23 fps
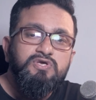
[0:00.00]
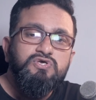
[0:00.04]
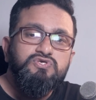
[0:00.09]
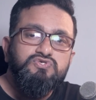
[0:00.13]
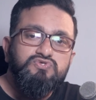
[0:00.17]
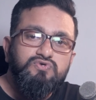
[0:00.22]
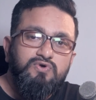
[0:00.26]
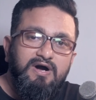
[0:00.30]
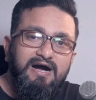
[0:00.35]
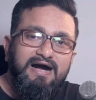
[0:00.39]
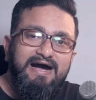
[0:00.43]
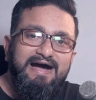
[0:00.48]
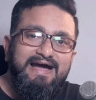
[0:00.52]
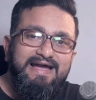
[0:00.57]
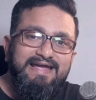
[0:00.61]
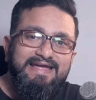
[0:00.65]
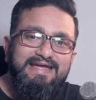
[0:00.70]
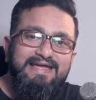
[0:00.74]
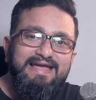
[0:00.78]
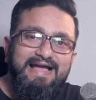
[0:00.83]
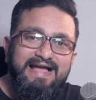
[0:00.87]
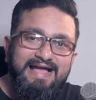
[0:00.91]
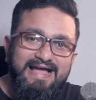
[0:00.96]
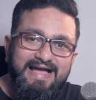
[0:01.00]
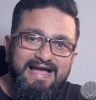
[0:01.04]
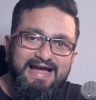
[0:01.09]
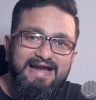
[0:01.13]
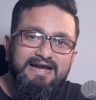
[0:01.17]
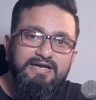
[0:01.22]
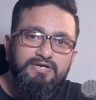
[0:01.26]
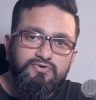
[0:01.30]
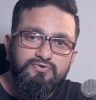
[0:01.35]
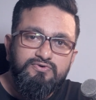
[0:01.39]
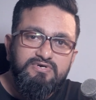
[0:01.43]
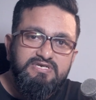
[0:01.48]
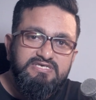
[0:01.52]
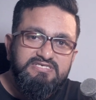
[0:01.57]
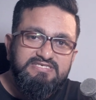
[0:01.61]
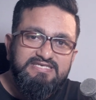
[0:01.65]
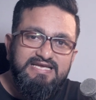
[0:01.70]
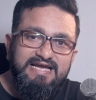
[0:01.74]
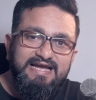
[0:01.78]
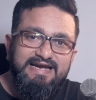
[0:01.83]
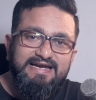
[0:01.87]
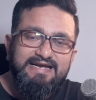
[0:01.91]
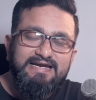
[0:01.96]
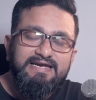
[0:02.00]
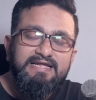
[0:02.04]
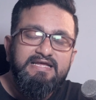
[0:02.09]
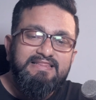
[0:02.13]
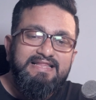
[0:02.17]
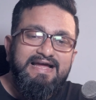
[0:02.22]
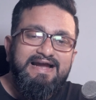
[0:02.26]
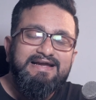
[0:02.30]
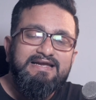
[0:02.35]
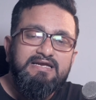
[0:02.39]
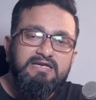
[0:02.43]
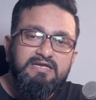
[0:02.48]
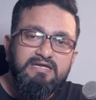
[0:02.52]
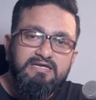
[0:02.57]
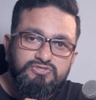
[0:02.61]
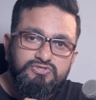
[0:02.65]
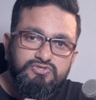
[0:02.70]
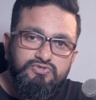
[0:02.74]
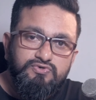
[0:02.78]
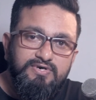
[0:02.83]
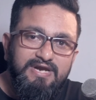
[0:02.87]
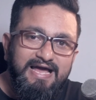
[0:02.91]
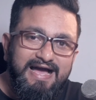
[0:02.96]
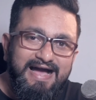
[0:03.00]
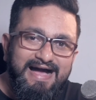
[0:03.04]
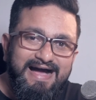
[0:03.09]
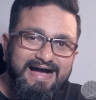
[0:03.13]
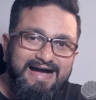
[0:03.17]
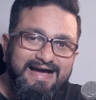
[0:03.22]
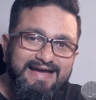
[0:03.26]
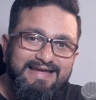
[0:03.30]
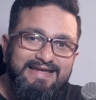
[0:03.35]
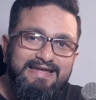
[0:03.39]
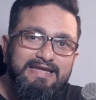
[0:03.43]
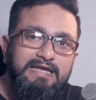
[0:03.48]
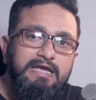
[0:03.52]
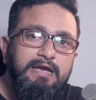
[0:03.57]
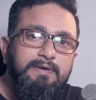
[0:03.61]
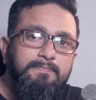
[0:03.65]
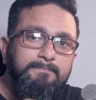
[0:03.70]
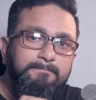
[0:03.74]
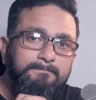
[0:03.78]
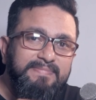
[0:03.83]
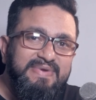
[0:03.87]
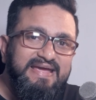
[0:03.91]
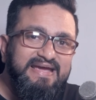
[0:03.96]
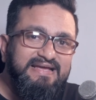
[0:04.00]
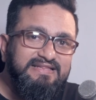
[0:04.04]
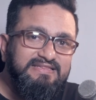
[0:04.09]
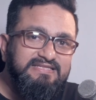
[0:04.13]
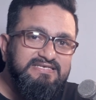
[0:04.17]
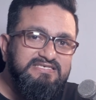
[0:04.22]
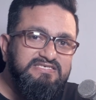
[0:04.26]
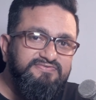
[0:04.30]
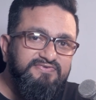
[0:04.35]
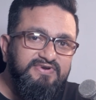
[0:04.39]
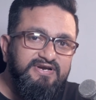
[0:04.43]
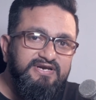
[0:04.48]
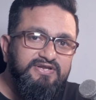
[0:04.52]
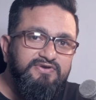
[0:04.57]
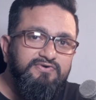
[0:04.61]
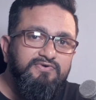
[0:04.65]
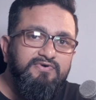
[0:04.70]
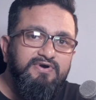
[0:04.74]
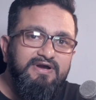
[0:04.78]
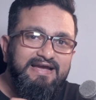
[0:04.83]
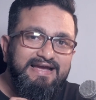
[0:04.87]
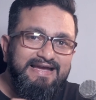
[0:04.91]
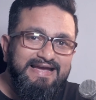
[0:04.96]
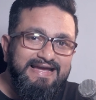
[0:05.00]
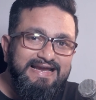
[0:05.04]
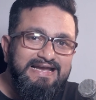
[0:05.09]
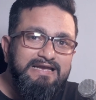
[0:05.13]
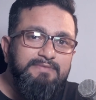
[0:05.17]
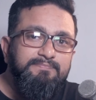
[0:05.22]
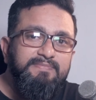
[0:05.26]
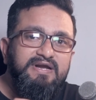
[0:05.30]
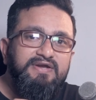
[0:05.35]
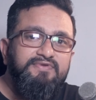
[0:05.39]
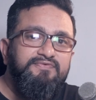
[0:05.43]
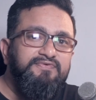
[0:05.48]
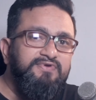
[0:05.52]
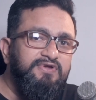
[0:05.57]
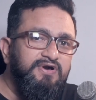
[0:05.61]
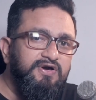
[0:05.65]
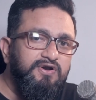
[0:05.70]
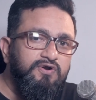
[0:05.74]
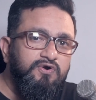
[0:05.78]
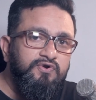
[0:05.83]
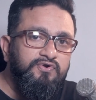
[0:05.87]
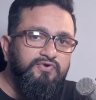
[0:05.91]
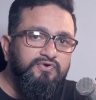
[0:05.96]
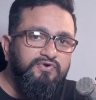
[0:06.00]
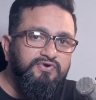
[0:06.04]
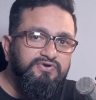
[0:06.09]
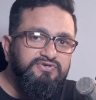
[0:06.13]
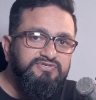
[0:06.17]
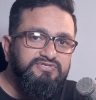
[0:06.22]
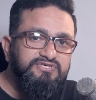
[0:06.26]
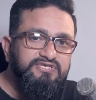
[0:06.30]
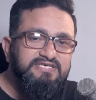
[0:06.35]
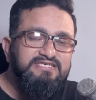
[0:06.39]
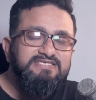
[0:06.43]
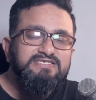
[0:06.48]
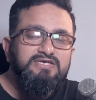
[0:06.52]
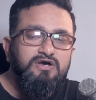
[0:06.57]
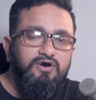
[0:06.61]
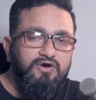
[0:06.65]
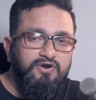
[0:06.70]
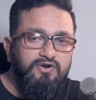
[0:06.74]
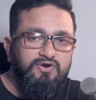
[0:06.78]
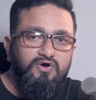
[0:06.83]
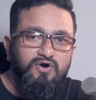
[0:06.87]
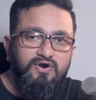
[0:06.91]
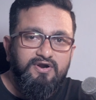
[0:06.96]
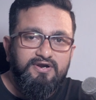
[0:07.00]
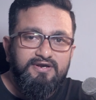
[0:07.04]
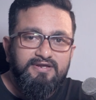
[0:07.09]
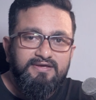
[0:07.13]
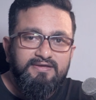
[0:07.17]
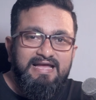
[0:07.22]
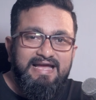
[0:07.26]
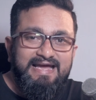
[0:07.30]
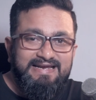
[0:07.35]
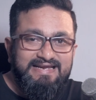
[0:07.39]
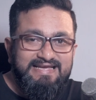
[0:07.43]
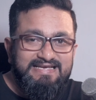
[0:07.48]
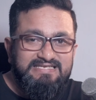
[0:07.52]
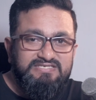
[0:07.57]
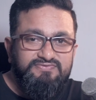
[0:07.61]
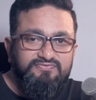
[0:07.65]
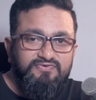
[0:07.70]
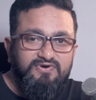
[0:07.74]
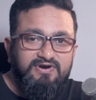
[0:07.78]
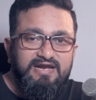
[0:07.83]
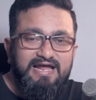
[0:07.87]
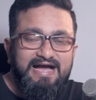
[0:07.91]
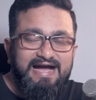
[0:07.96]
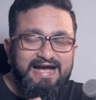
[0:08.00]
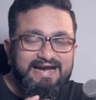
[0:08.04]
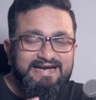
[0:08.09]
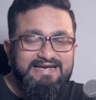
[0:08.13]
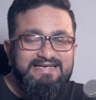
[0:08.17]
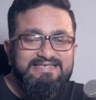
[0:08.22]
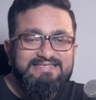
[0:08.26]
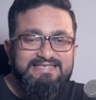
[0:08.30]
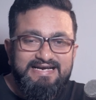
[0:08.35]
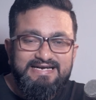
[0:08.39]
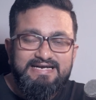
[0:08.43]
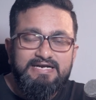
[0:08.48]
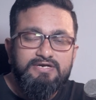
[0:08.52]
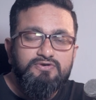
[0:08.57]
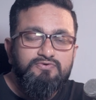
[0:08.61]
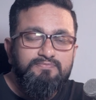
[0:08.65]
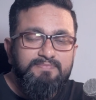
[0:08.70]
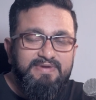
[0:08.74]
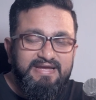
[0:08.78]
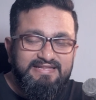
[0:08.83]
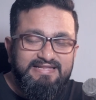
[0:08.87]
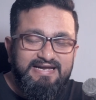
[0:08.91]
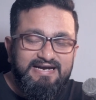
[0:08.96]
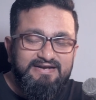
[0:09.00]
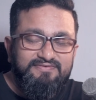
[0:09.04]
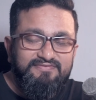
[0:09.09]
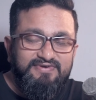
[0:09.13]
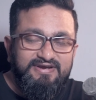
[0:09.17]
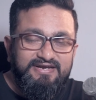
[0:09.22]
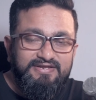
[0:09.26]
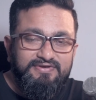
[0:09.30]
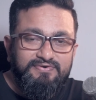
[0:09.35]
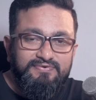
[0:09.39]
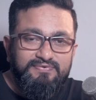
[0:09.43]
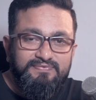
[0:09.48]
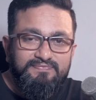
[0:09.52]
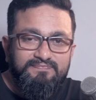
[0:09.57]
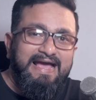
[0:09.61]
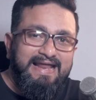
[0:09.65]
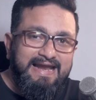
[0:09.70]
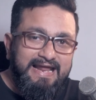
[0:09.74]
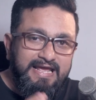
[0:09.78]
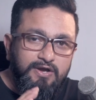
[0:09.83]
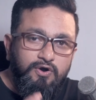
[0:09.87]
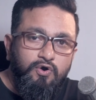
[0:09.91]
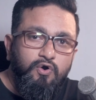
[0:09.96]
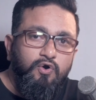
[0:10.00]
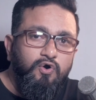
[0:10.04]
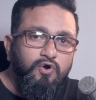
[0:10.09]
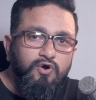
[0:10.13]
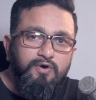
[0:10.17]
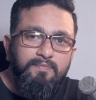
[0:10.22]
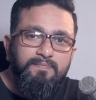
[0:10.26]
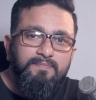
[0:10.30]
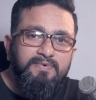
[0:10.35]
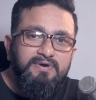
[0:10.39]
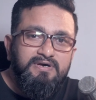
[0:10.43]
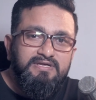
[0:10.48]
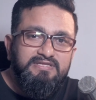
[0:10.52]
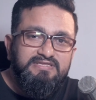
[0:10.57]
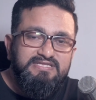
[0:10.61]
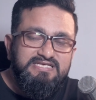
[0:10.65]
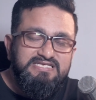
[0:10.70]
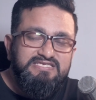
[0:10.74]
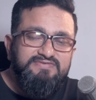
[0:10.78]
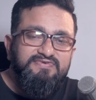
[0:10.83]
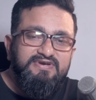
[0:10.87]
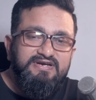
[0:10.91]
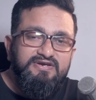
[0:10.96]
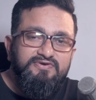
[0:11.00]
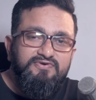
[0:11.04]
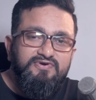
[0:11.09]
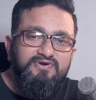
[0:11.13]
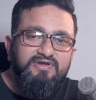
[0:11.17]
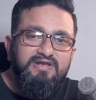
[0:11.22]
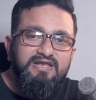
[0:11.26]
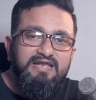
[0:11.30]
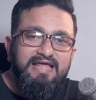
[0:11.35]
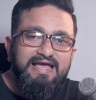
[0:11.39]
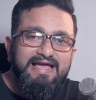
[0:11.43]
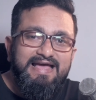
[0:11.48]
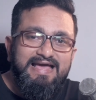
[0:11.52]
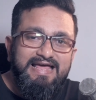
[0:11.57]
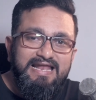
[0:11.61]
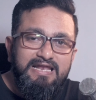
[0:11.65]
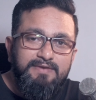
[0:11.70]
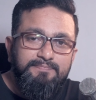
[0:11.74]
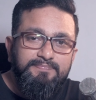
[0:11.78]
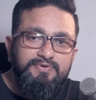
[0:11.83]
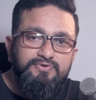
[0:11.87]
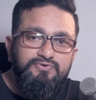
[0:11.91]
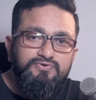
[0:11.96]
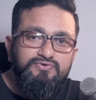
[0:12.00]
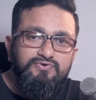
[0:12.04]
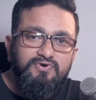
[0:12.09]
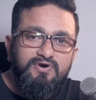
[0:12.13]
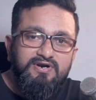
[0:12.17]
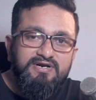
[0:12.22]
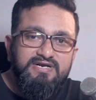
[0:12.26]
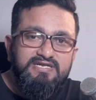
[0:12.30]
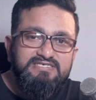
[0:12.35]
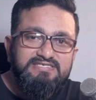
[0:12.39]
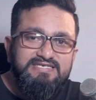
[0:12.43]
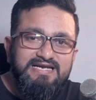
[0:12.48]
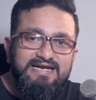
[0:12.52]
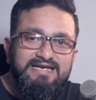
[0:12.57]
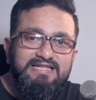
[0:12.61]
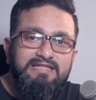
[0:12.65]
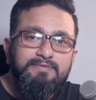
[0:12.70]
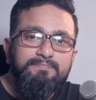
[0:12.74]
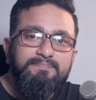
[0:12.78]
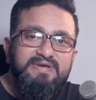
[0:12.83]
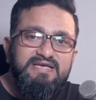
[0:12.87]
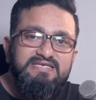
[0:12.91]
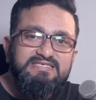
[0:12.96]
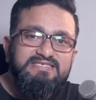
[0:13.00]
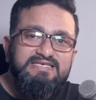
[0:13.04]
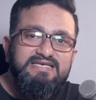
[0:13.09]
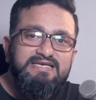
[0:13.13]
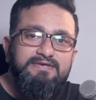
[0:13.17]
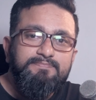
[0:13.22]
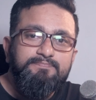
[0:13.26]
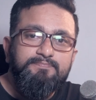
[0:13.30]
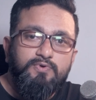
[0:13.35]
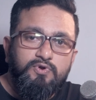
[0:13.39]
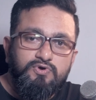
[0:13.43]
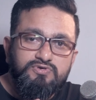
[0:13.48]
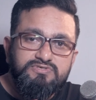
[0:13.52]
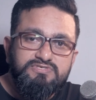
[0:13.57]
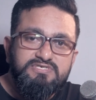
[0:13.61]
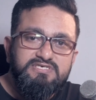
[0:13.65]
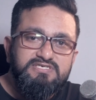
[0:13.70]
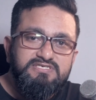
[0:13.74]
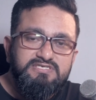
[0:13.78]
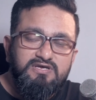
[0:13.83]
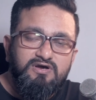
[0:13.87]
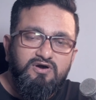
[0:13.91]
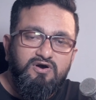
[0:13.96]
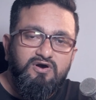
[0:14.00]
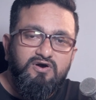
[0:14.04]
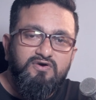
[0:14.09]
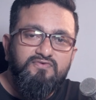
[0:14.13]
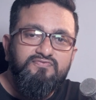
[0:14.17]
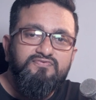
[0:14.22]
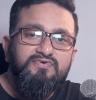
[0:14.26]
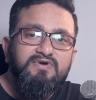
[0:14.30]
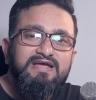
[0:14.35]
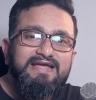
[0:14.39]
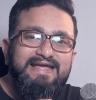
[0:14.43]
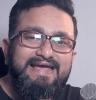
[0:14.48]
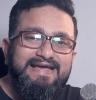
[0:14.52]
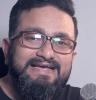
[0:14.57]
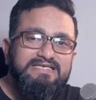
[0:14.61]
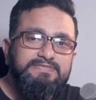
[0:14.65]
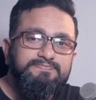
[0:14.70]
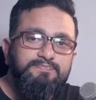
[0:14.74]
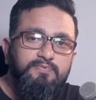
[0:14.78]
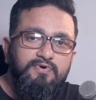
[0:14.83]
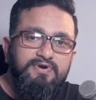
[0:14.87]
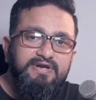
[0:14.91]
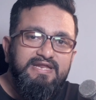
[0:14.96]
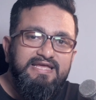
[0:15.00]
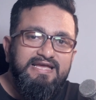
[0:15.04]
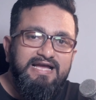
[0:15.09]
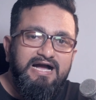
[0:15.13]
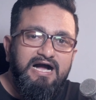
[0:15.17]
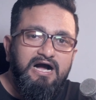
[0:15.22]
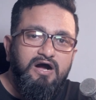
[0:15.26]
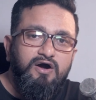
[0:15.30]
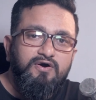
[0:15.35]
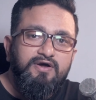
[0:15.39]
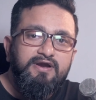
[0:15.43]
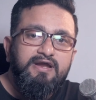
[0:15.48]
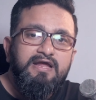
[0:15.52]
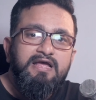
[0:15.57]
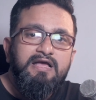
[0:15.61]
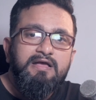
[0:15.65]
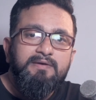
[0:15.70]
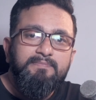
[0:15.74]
So I had to decide that should I make this video in between our ongoing series or not. And guess what? I decided to make that video. And I hope this video will help you to understand the basic process of exporting our